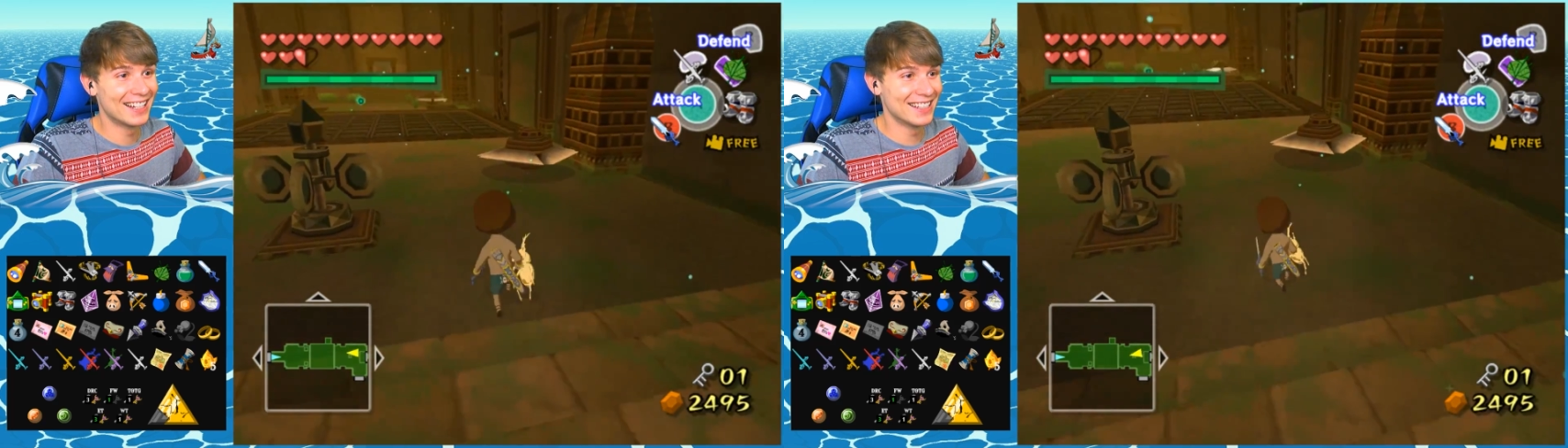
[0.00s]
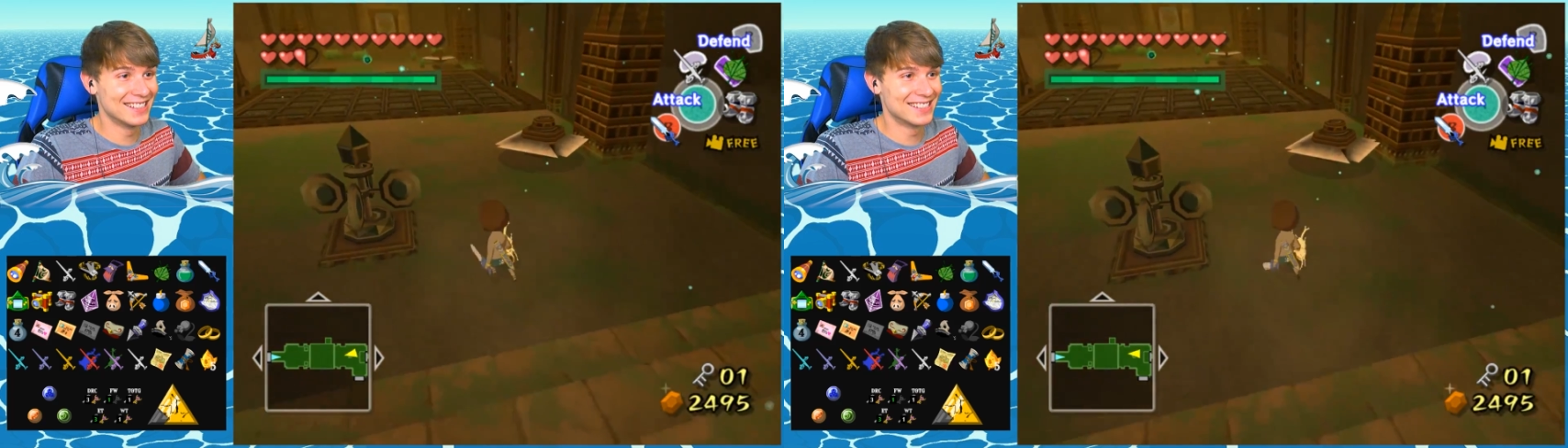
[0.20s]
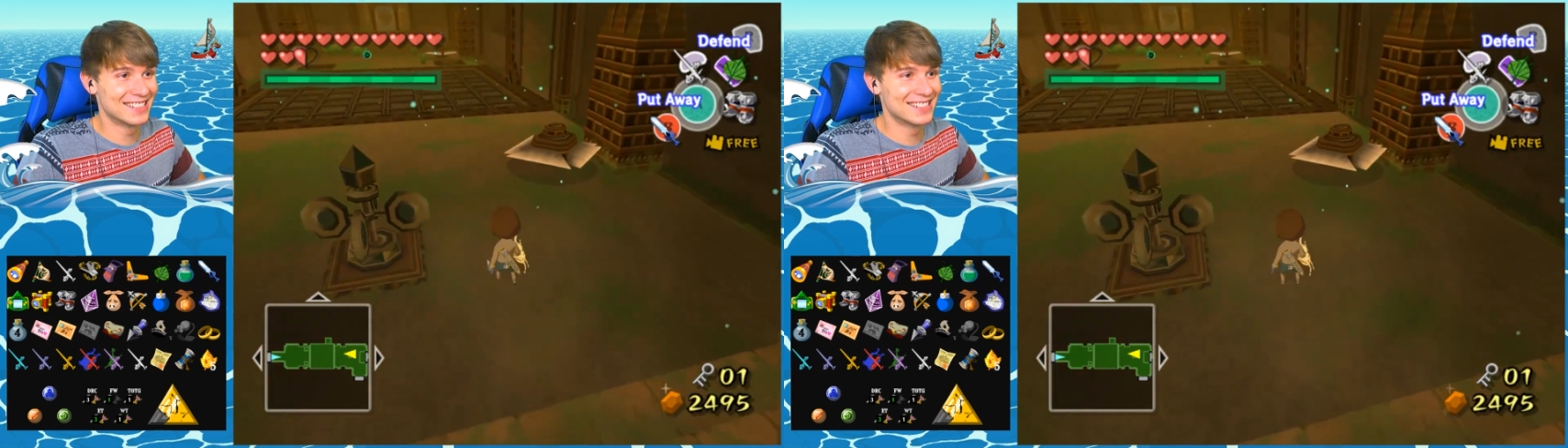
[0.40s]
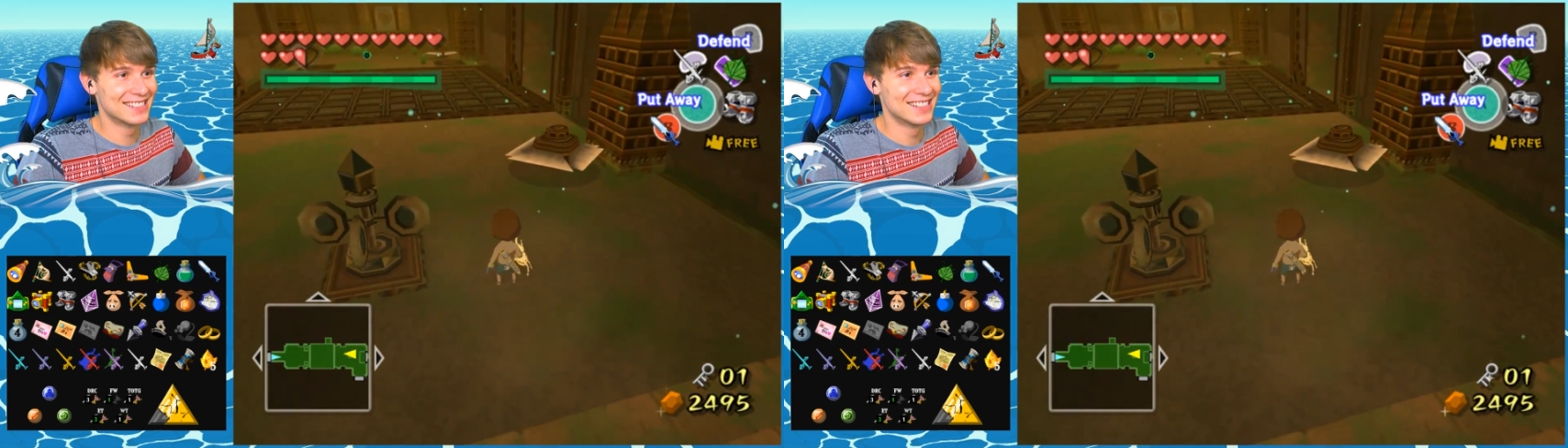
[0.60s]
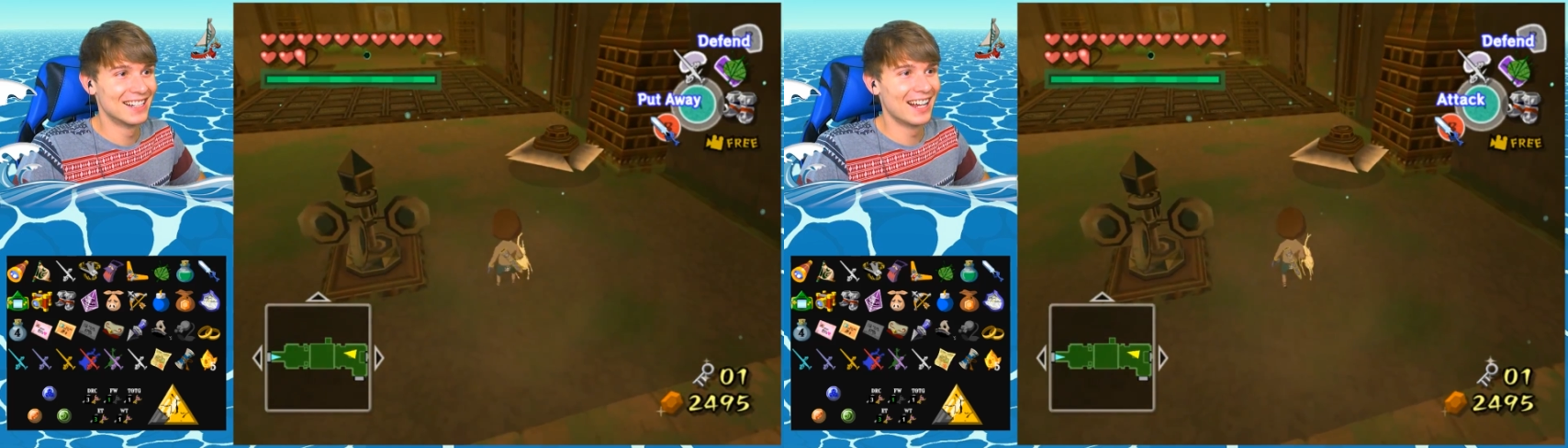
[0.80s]
It
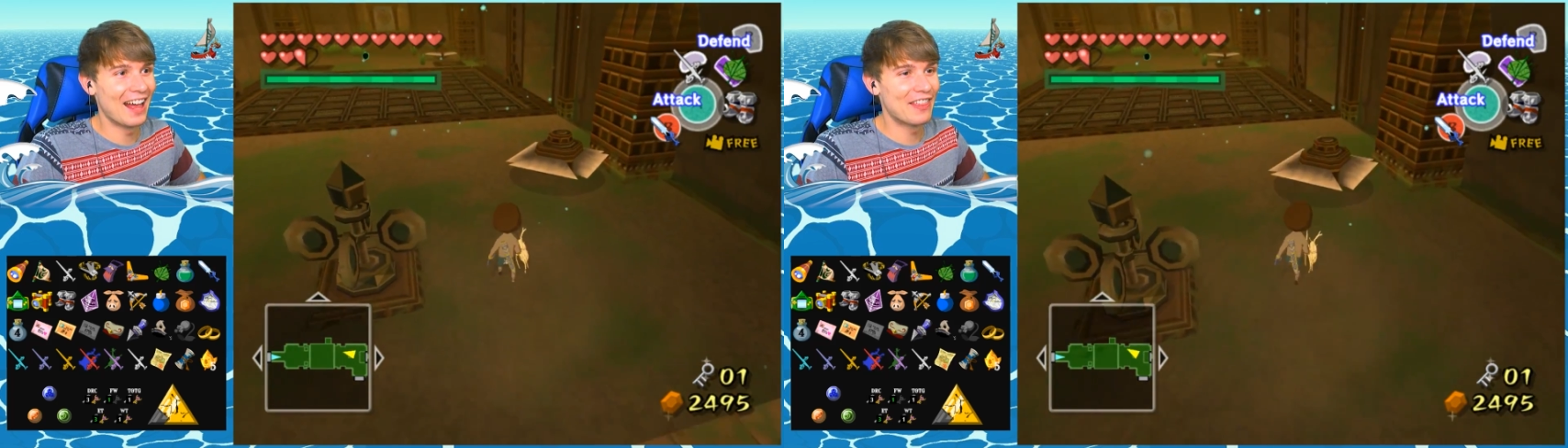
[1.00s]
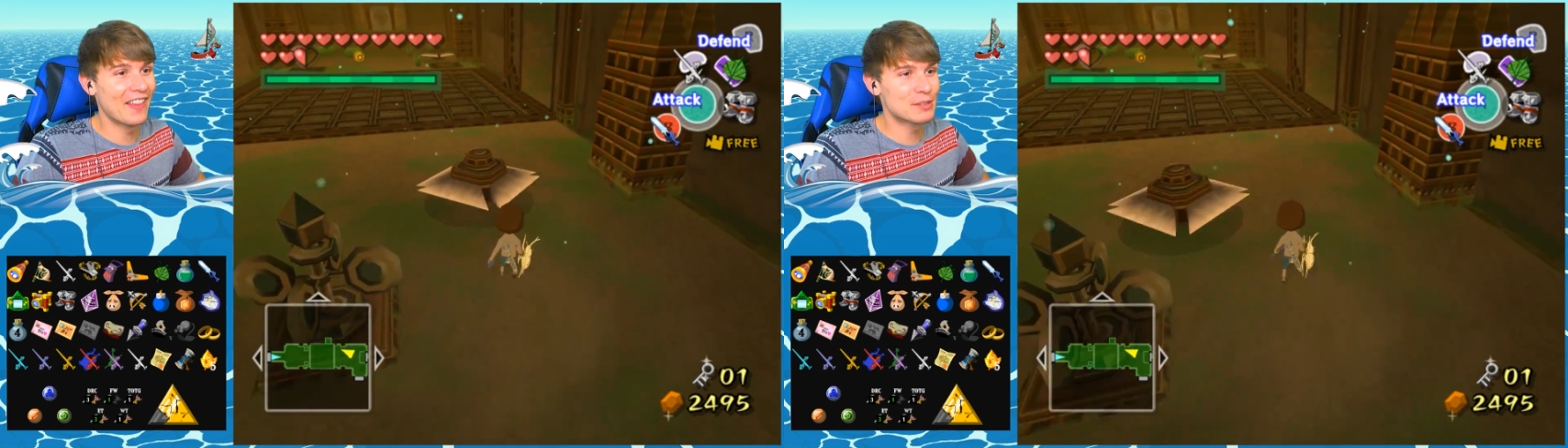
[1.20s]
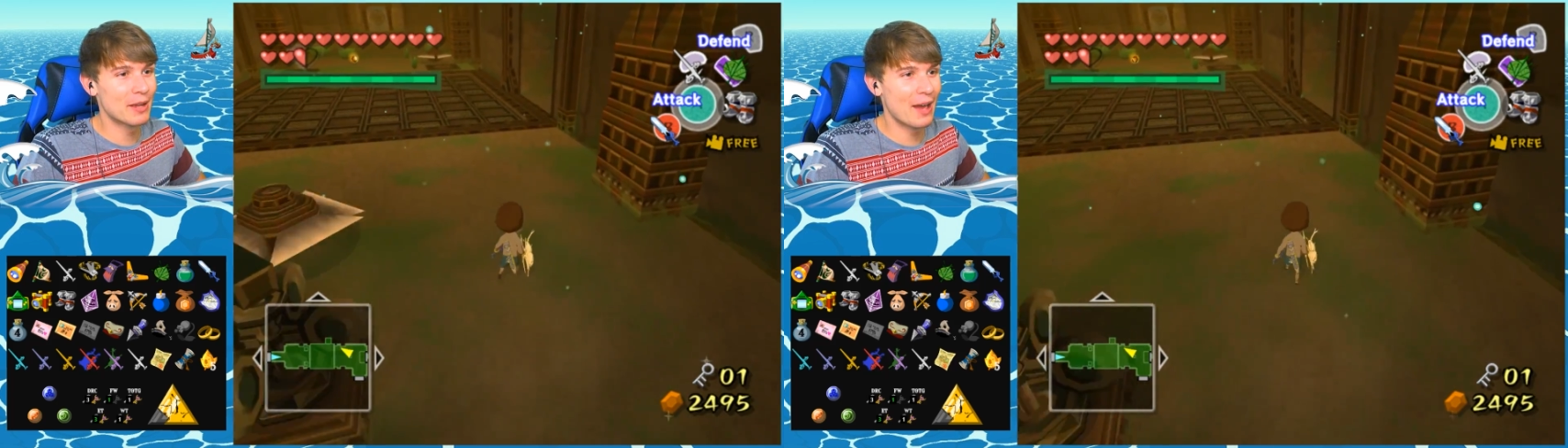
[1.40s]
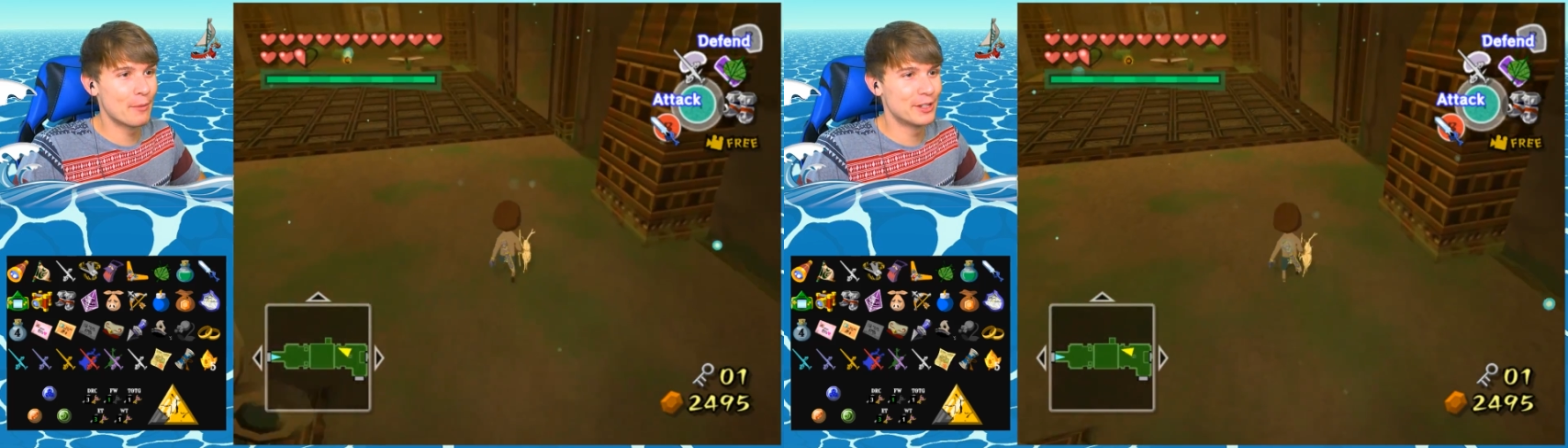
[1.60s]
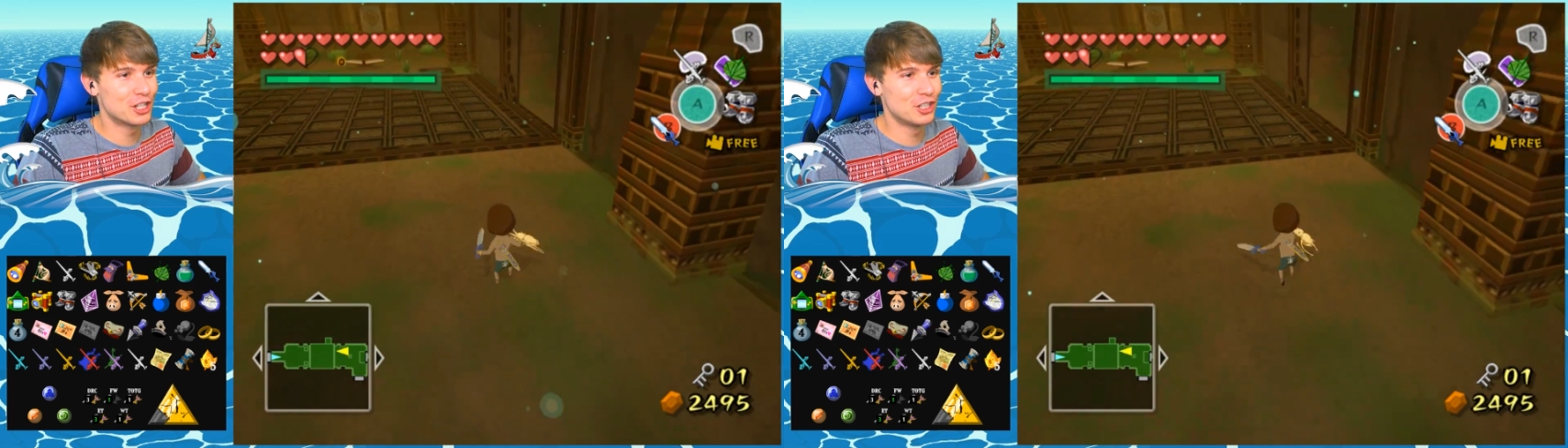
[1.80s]
is. I think that's
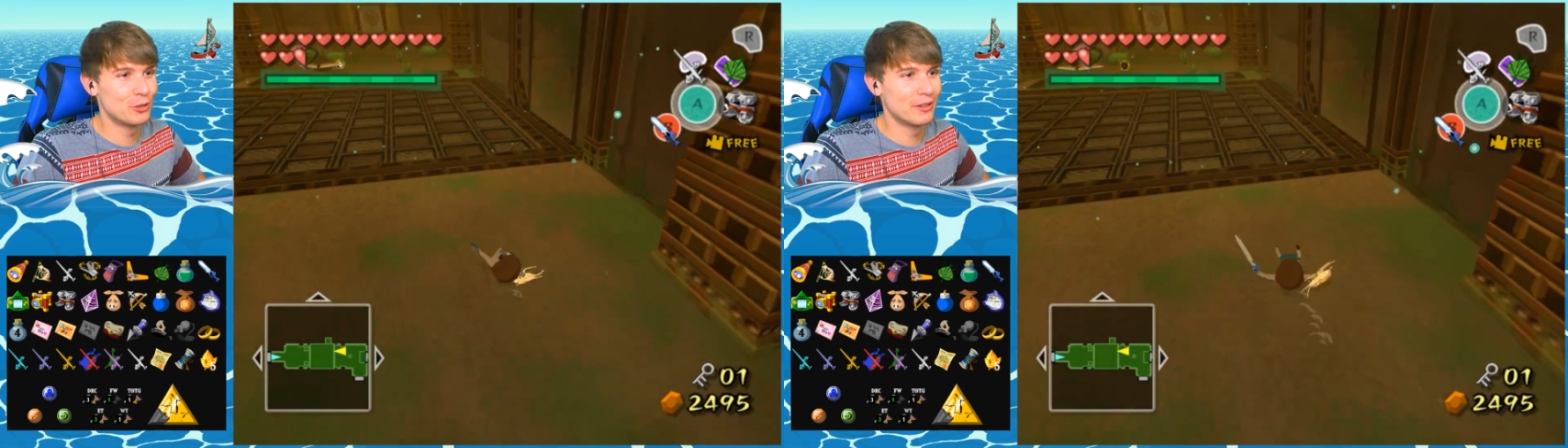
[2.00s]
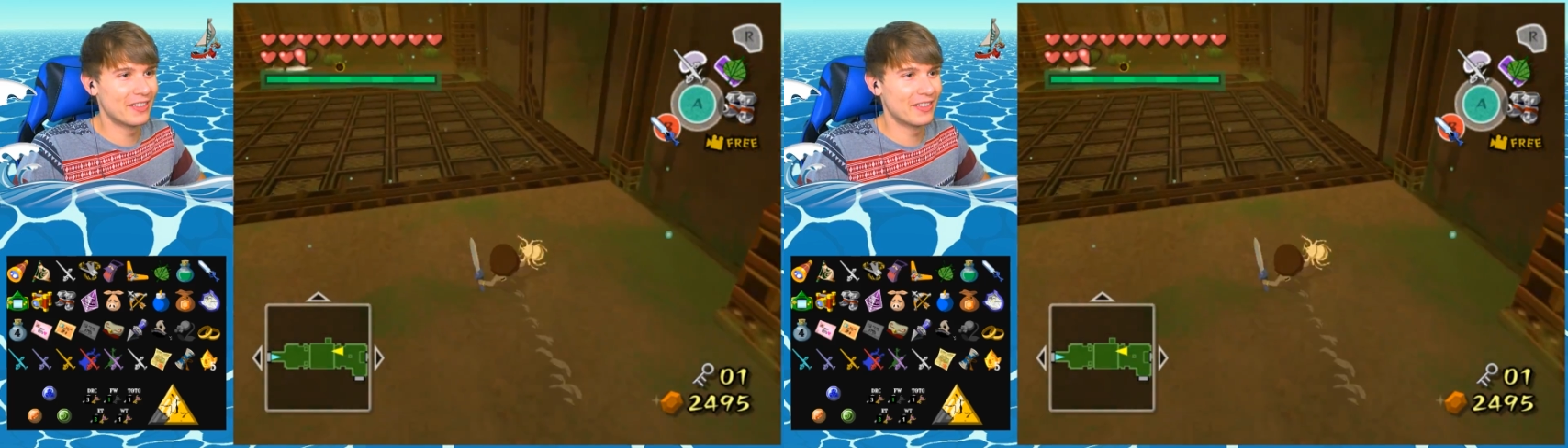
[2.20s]
what we should do.